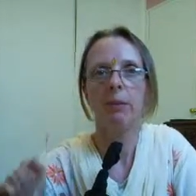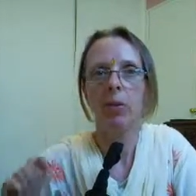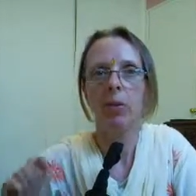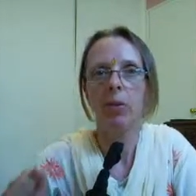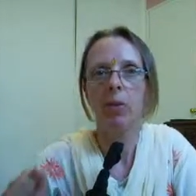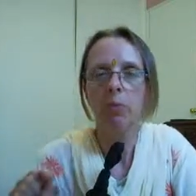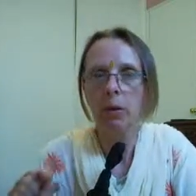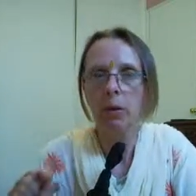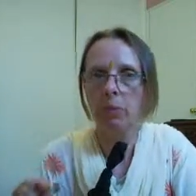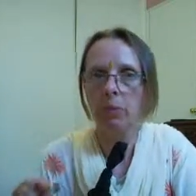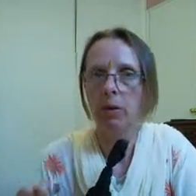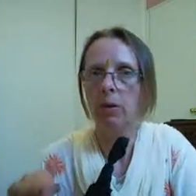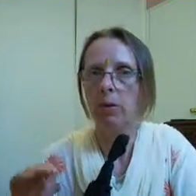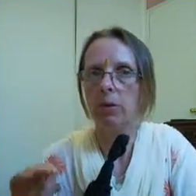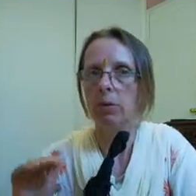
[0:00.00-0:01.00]
Those
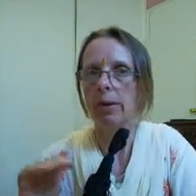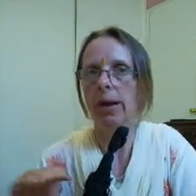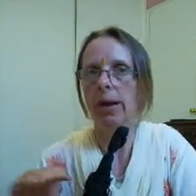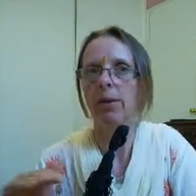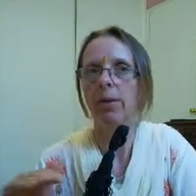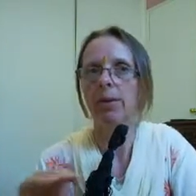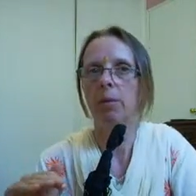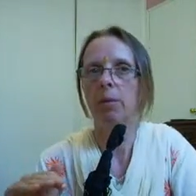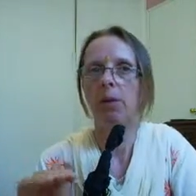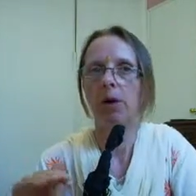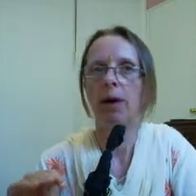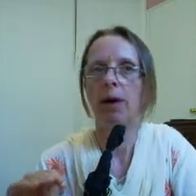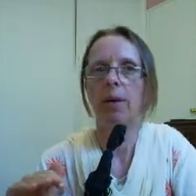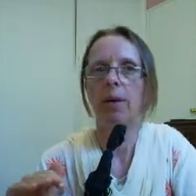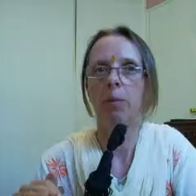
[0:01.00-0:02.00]
people down at the
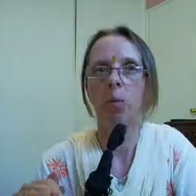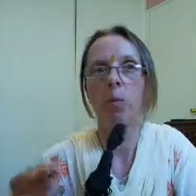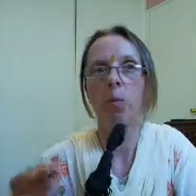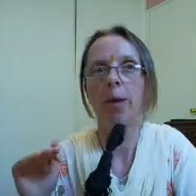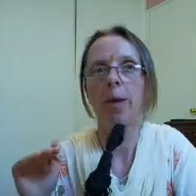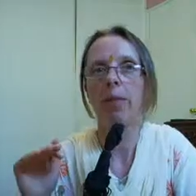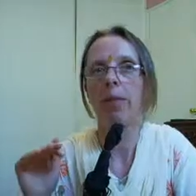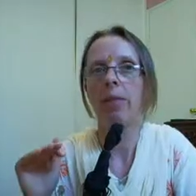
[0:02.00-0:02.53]
bottom, where